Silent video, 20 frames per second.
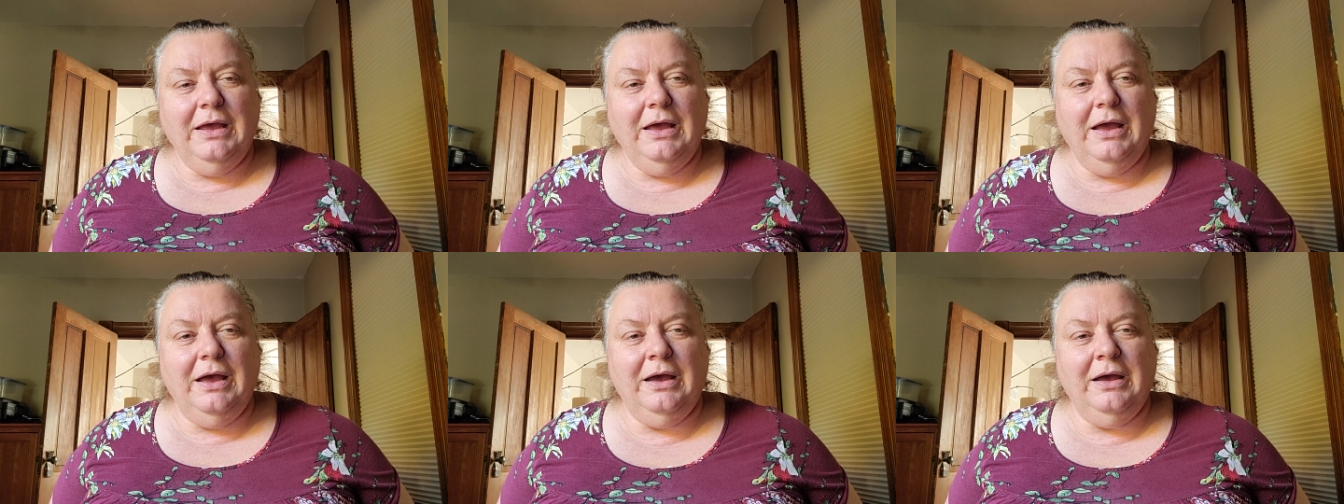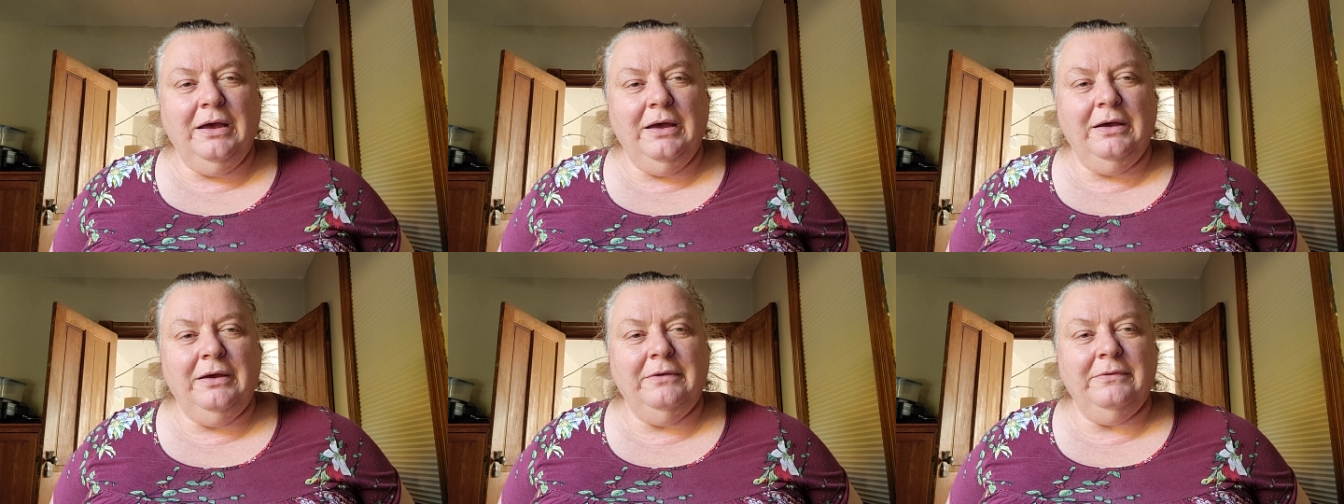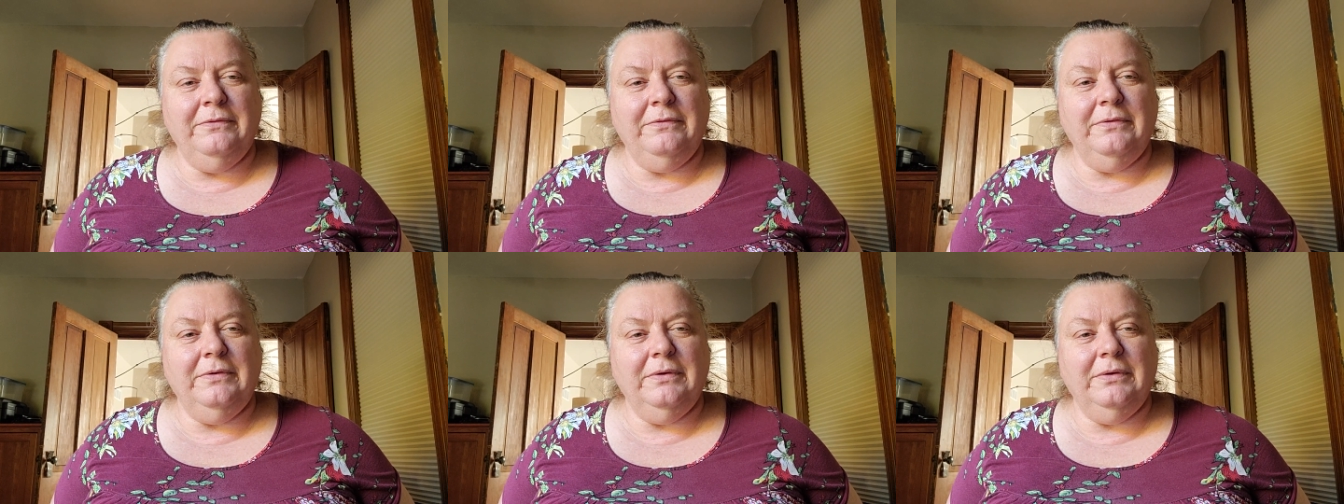
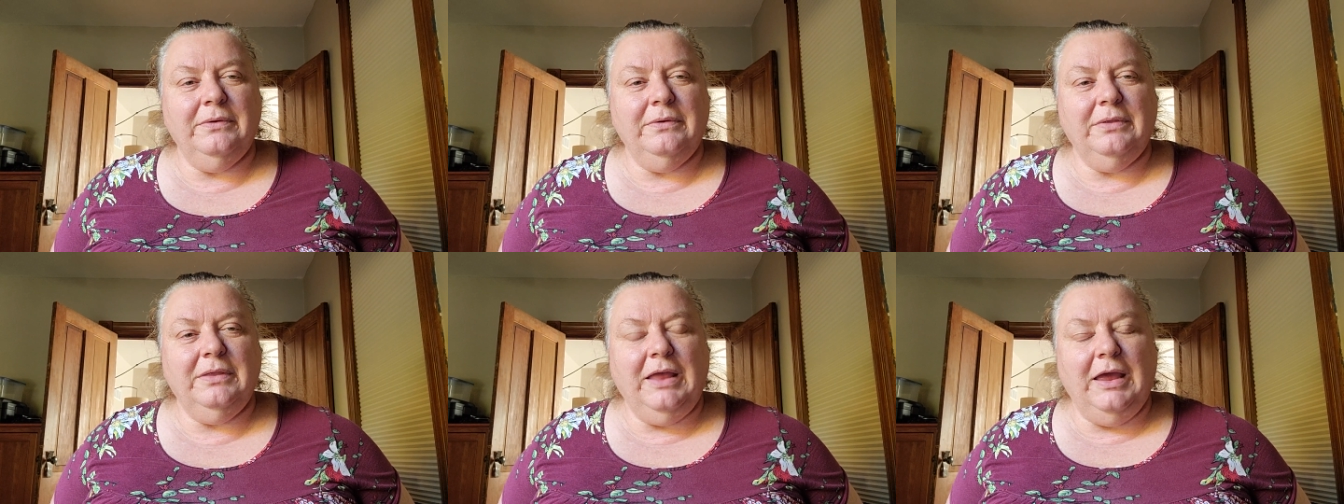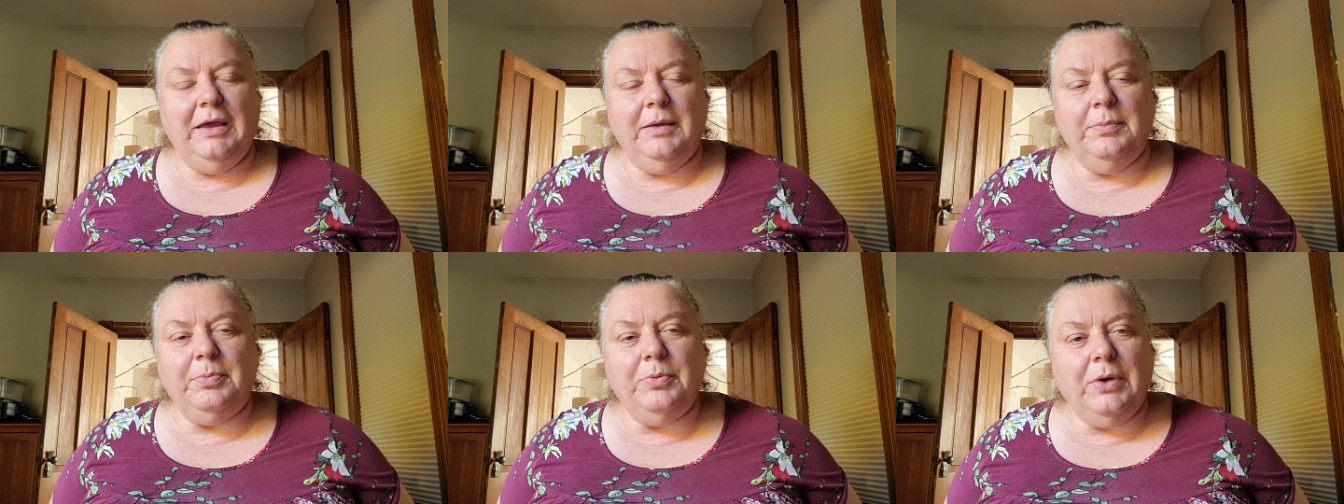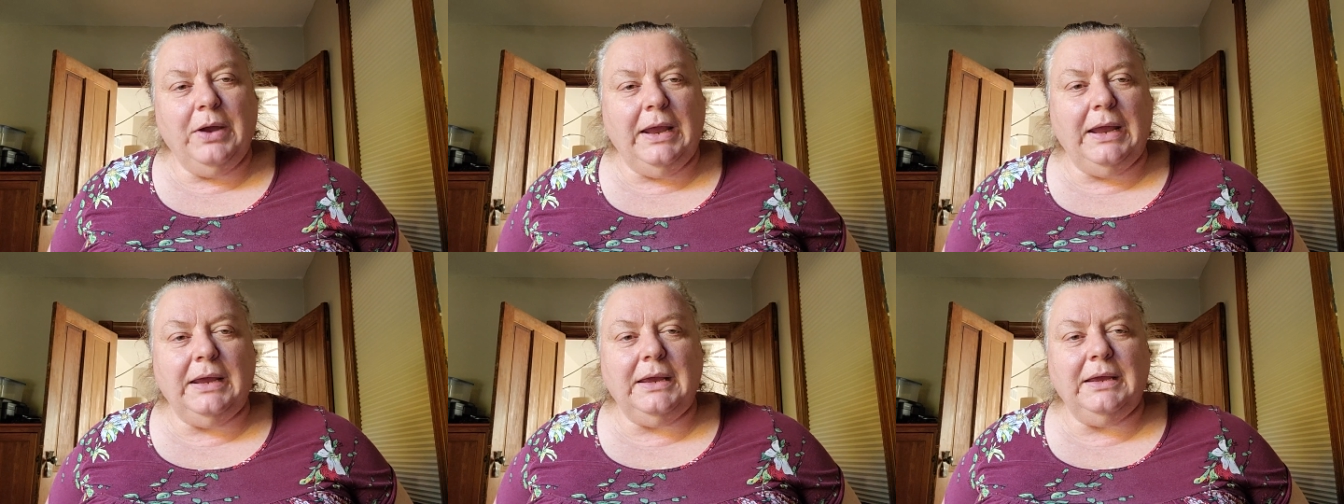of Take
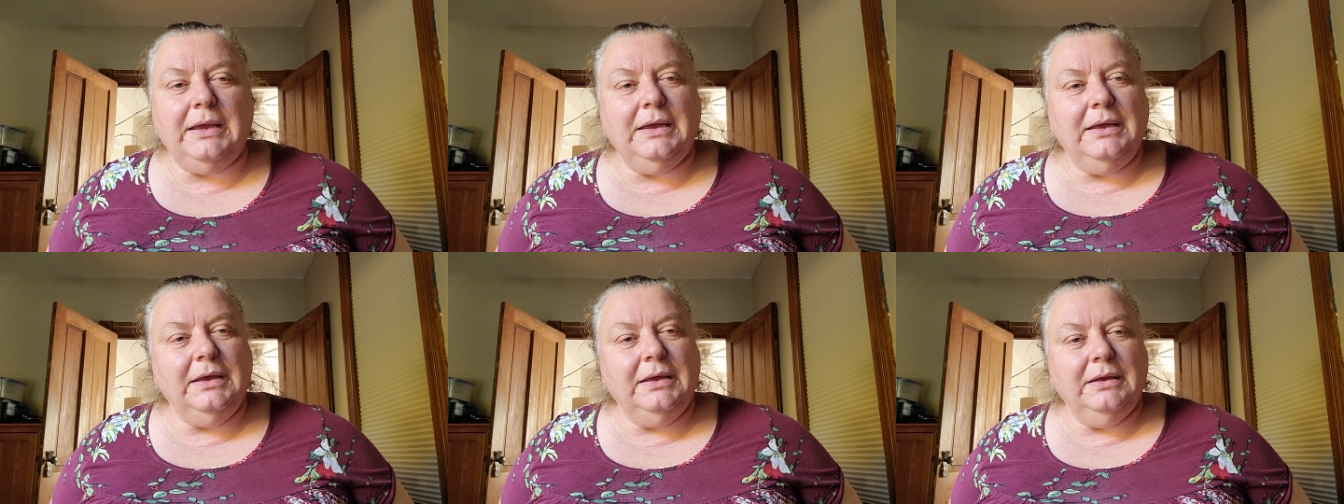Break,